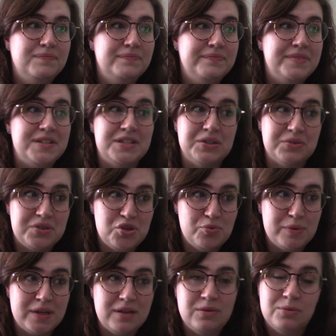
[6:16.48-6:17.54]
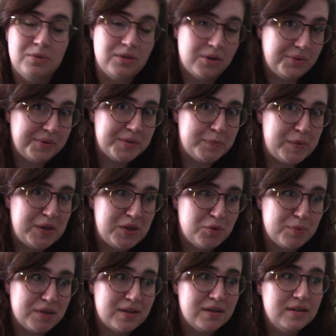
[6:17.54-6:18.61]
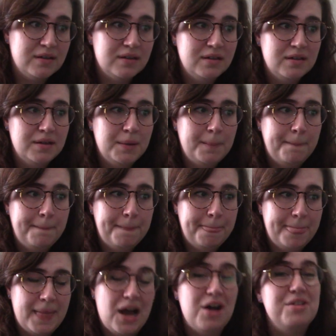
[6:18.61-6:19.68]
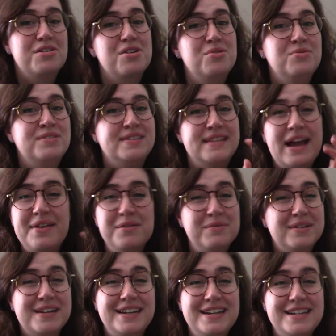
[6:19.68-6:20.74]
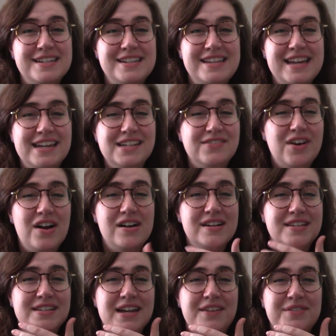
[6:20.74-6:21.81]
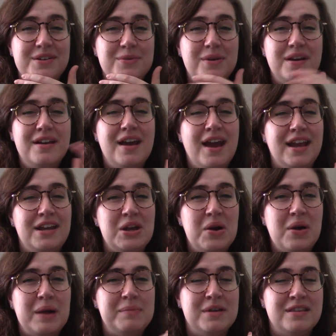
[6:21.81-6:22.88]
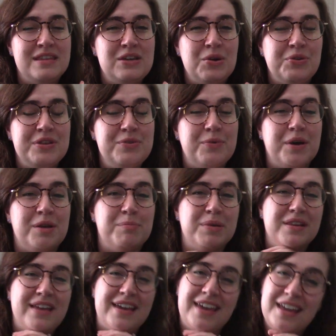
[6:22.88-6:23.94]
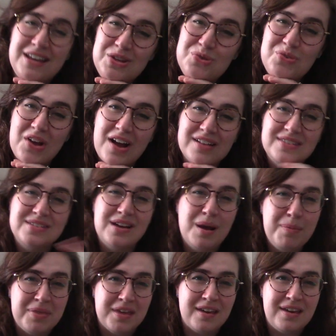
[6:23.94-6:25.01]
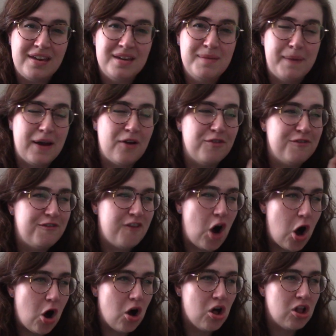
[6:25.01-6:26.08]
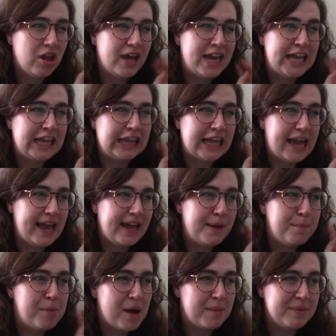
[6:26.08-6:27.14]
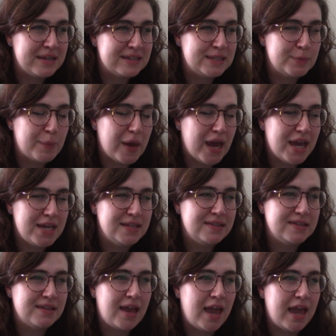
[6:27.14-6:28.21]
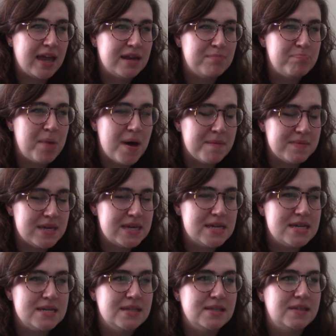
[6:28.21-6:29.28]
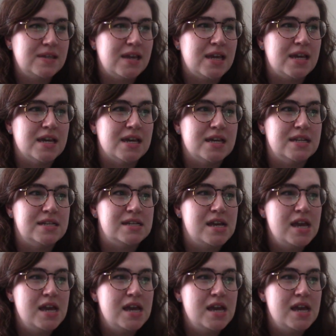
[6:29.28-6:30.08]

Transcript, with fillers: It's still humid, will always be humid. Although, now that we're getting to the end of August, everyone, I know I'm not the only one, but like, can you not stop thinking about fall and like pumpkin spice and pumpkins and